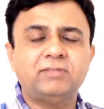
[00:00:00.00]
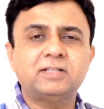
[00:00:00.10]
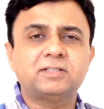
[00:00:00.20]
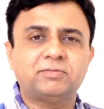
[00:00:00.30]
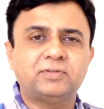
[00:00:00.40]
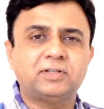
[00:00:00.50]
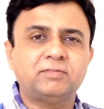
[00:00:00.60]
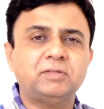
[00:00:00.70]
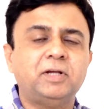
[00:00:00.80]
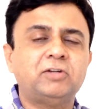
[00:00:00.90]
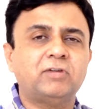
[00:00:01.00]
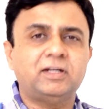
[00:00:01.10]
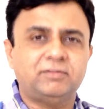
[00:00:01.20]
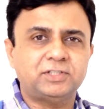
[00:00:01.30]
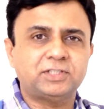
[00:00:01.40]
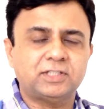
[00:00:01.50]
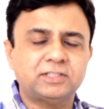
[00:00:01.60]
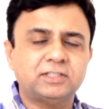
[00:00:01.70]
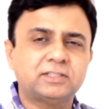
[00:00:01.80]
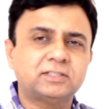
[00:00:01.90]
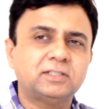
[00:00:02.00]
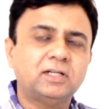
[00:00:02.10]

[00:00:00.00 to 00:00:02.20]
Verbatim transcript: will suffer with B12 deficiencies.